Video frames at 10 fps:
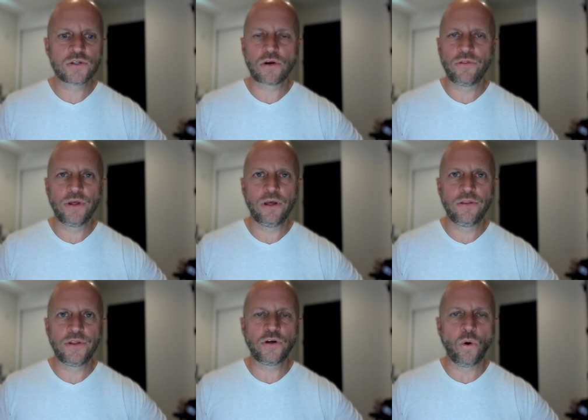are the,
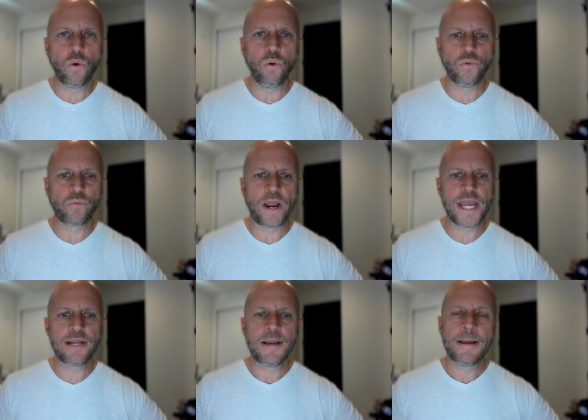the gold,
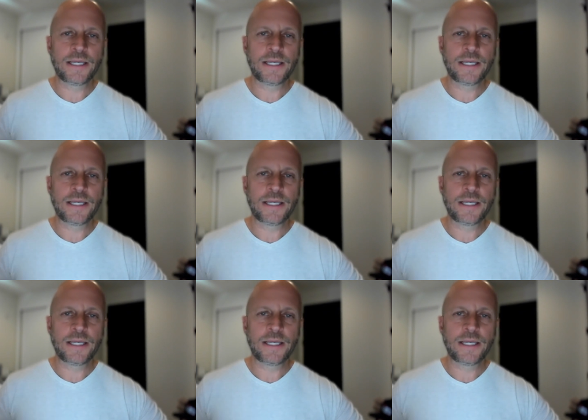right?